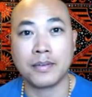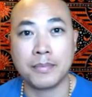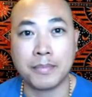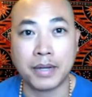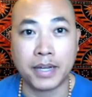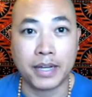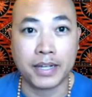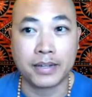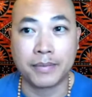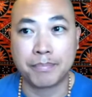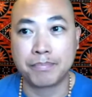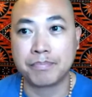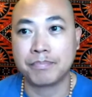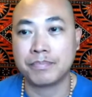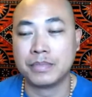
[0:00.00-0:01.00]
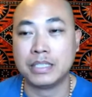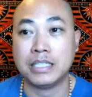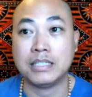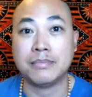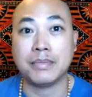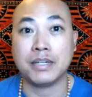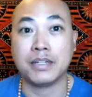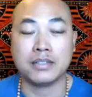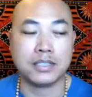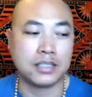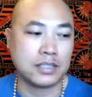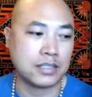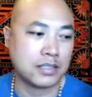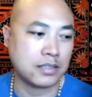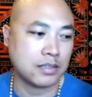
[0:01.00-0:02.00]
my email
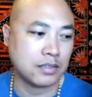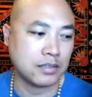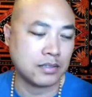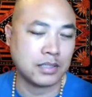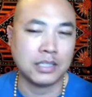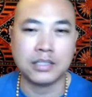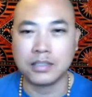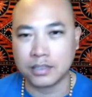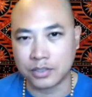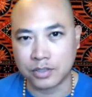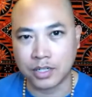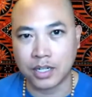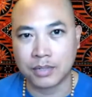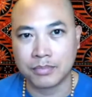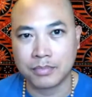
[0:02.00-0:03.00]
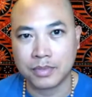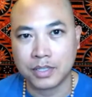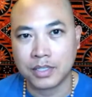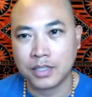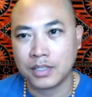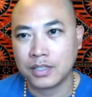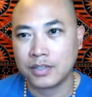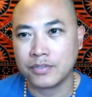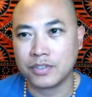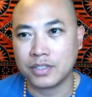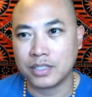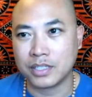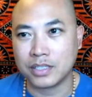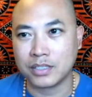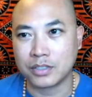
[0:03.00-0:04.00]
list, Healing Tribe. If you're in
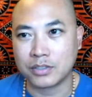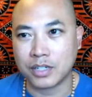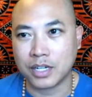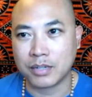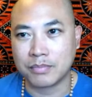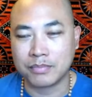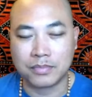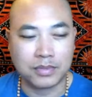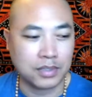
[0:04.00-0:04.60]
the Healing Tribe,